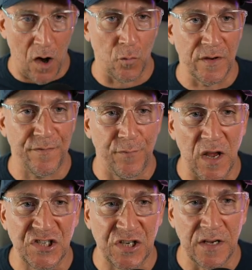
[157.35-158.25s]
I'll
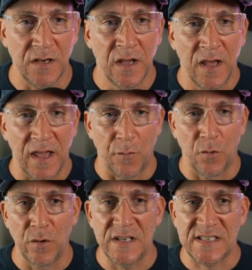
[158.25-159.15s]
refresh it, and
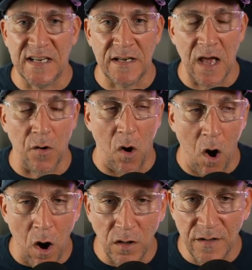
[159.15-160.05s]
we're going to see now
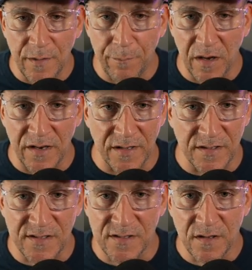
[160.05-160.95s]
all of the
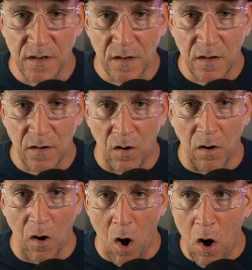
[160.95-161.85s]
buttons
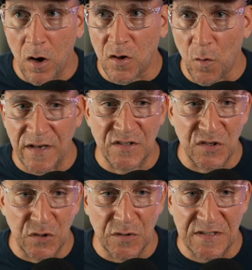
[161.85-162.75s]
are all going
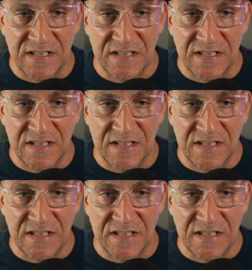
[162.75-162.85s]
to